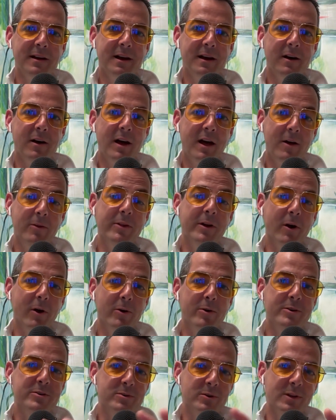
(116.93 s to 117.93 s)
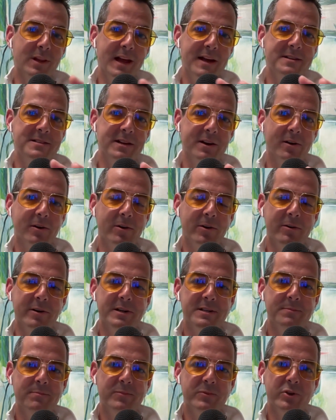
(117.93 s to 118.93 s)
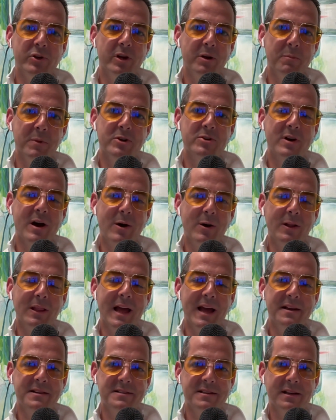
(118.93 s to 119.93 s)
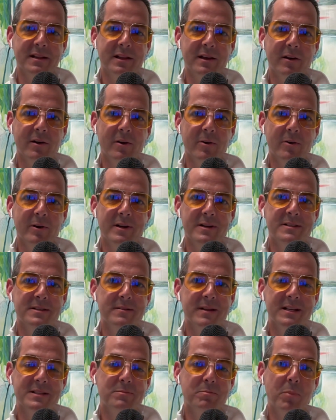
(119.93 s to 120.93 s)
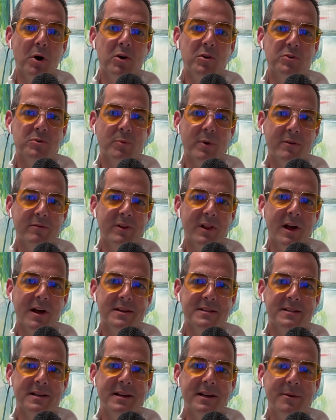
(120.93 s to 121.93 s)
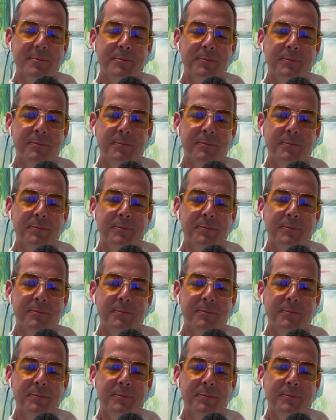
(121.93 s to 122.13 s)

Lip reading: Healthy arteries are elastic arteries, so you can measure how elastic the artery is. That's pulse wave velocity.